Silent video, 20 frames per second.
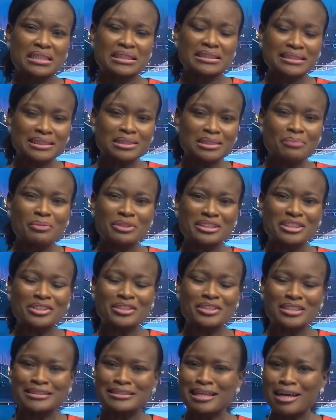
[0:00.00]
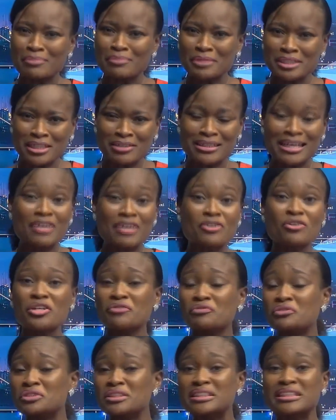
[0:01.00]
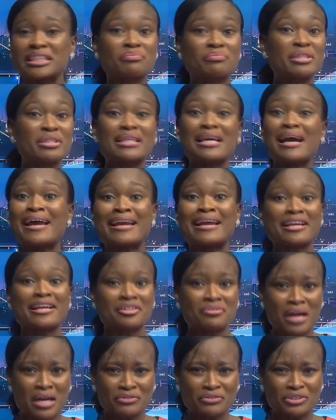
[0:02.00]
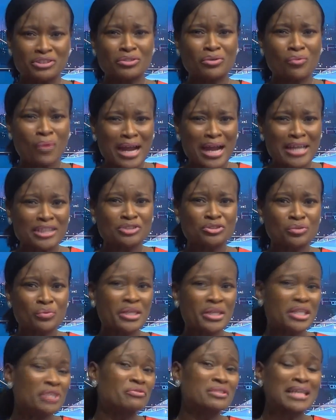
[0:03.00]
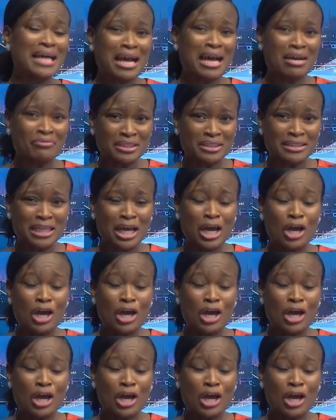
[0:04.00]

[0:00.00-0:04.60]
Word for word: This particular terminal cannot even take bigger aircraft. So why do we even have it?